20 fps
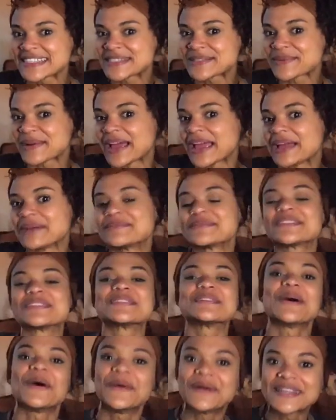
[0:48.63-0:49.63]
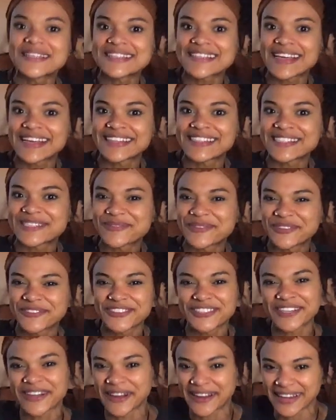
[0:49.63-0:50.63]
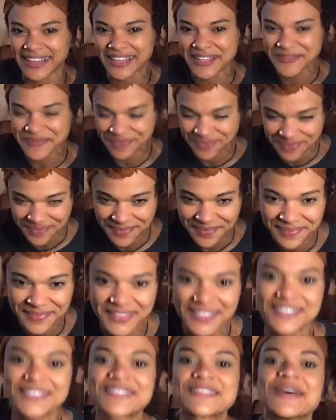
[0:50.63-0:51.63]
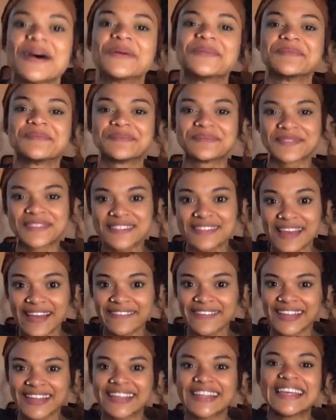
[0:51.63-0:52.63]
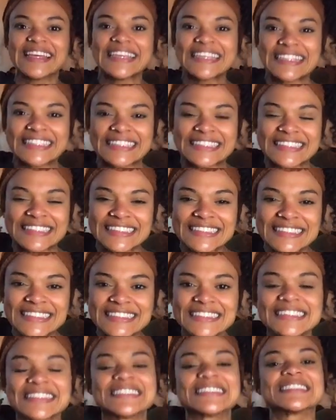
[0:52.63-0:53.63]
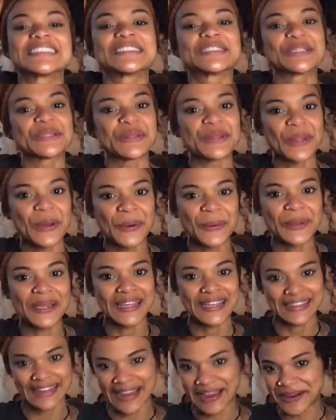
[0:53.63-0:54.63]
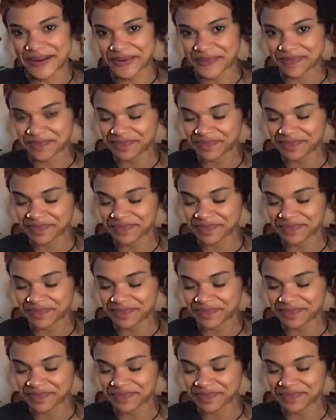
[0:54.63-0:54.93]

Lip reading: why I'm so excited to move to Ghana. So 7 is slowing down.